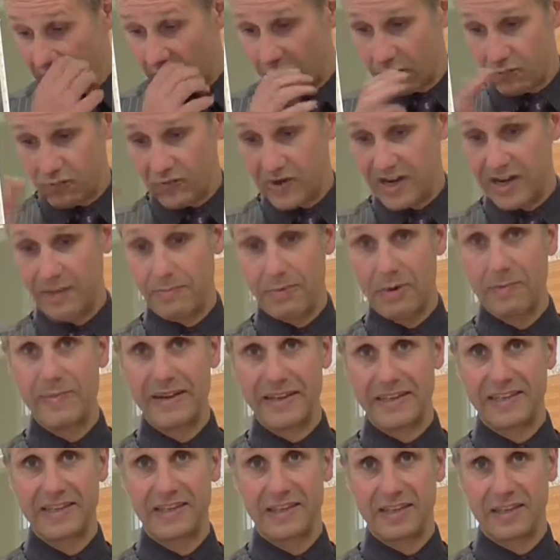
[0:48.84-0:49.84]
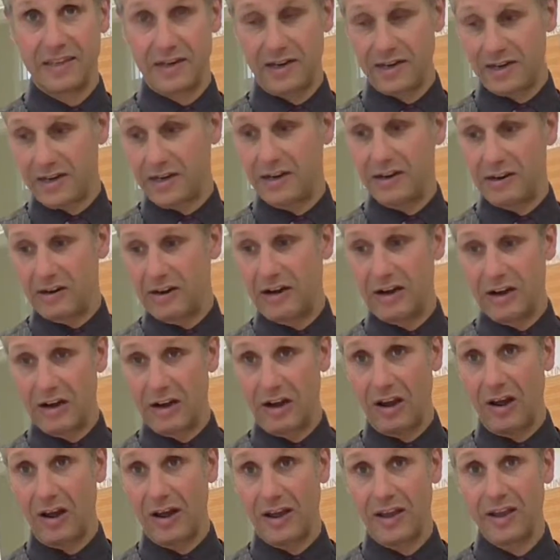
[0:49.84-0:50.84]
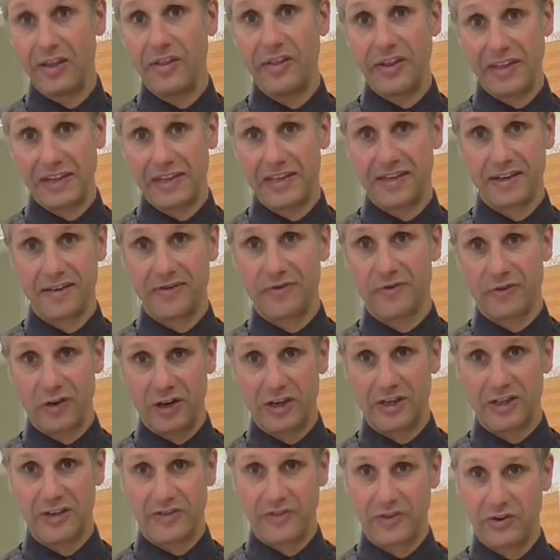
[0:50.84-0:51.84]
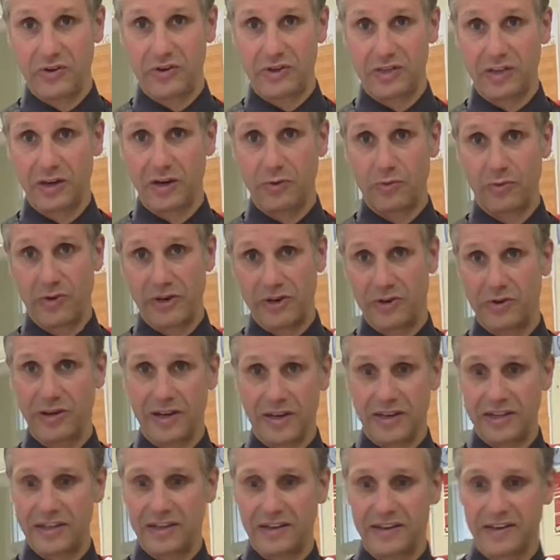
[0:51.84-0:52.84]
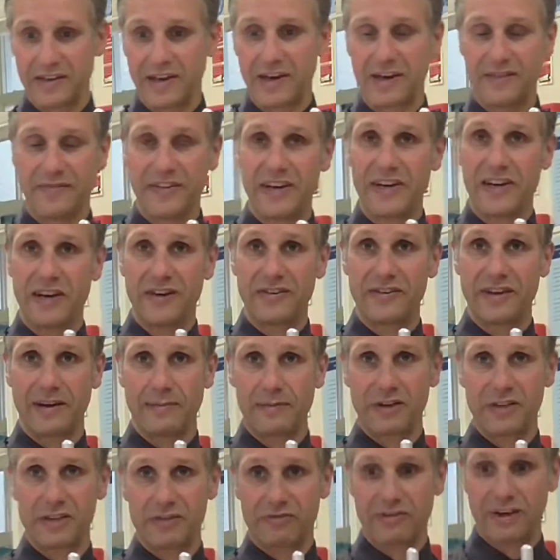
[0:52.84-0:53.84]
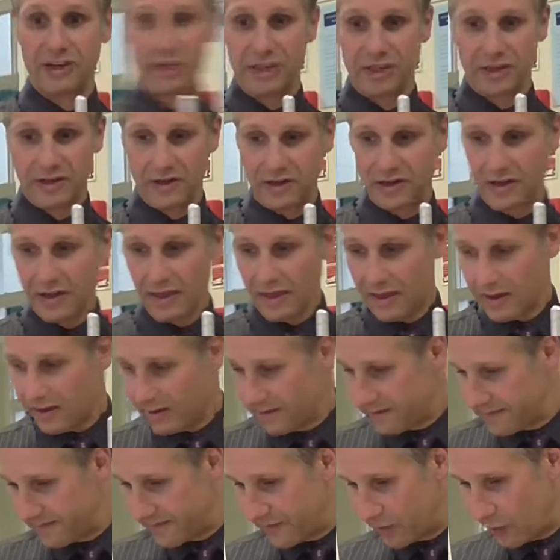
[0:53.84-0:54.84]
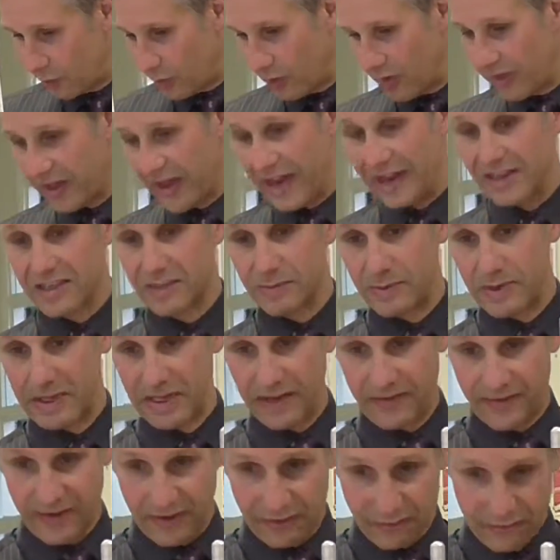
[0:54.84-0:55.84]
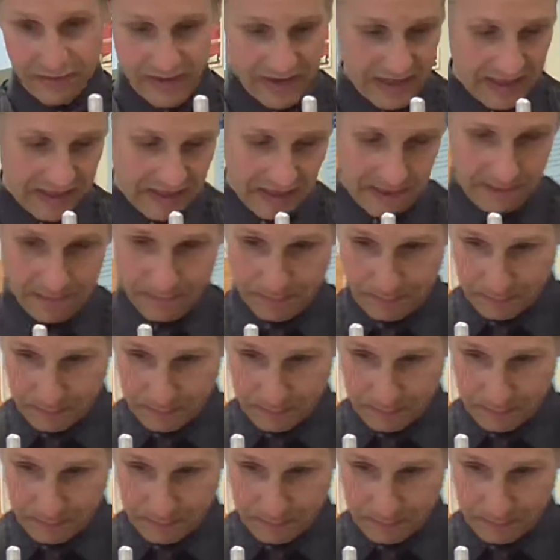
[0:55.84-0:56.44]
not really permitted to light these in front of you, so we're doing it as a video demonstration for that specific reason.